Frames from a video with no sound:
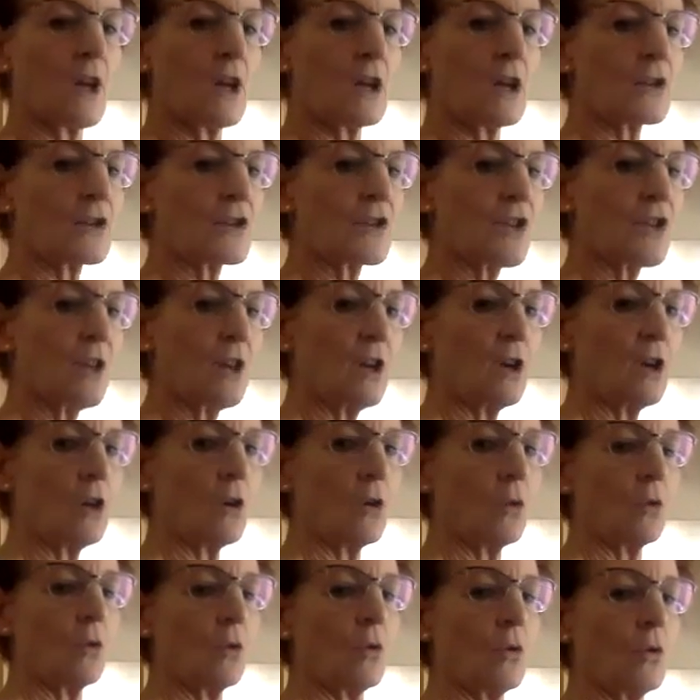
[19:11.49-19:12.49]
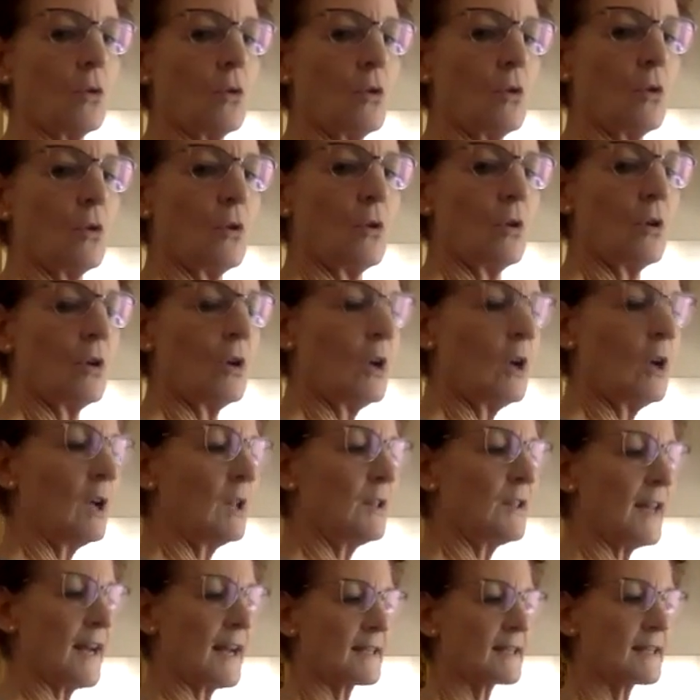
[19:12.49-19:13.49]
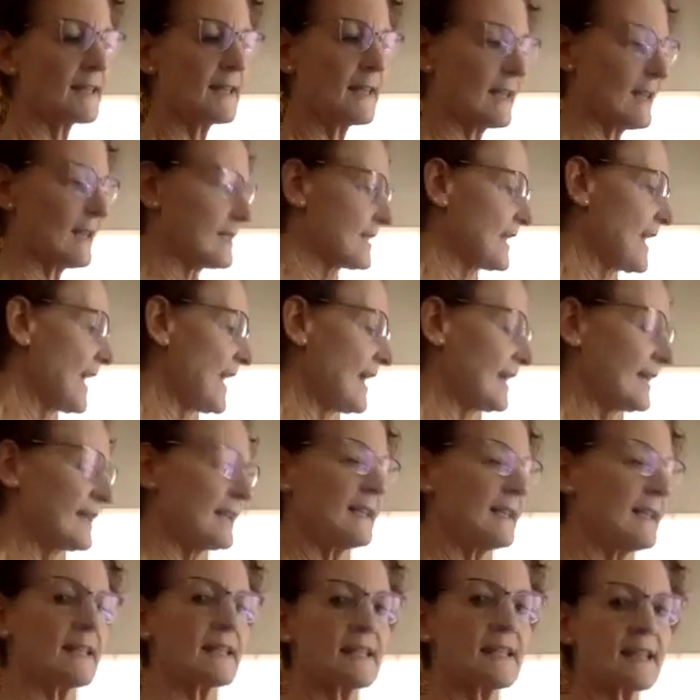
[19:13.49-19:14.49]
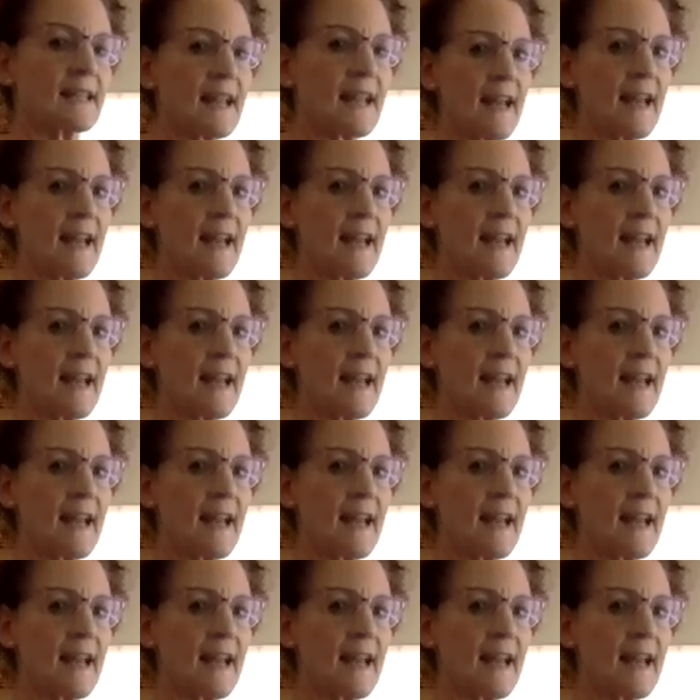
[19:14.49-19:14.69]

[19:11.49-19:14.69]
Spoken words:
So that's the antagonistic